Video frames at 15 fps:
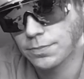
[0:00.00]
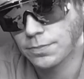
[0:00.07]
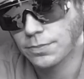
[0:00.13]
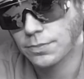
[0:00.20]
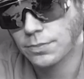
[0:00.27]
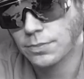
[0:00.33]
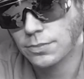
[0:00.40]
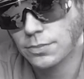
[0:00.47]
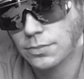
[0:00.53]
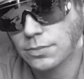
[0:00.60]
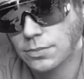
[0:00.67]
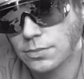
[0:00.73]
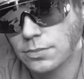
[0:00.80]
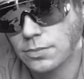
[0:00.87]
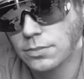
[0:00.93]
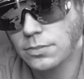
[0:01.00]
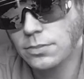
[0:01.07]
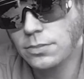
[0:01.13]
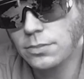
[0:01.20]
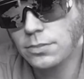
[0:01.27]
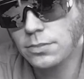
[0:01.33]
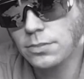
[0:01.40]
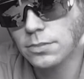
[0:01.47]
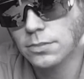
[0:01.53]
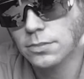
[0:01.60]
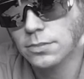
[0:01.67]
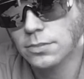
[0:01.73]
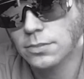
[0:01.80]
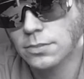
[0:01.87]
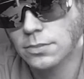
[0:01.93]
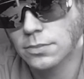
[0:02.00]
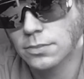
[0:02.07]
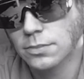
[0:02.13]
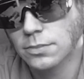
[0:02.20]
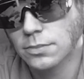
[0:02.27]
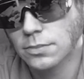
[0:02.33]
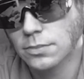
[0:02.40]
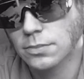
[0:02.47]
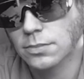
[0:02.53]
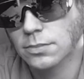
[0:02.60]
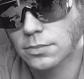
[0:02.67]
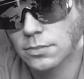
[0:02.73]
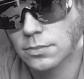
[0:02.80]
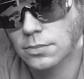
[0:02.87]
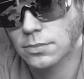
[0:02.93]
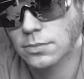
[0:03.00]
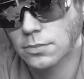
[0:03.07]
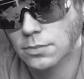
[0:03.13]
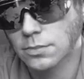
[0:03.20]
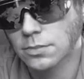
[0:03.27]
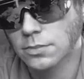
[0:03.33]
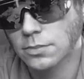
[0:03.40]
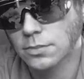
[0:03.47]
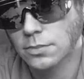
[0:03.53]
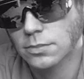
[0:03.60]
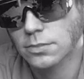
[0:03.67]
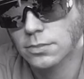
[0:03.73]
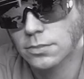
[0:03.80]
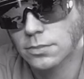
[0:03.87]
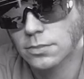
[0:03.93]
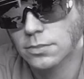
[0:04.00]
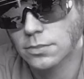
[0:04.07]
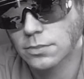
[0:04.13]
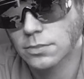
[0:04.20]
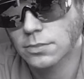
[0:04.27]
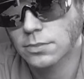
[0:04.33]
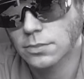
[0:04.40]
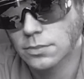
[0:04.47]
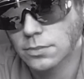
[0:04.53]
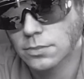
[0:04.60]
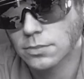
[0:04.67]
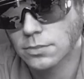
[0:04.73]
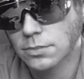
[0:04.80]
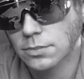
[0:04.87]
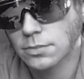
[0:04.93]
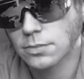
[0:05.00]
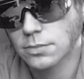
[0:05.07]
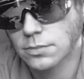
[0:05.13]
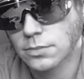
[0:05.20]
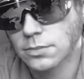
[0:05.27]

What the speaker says: (silent)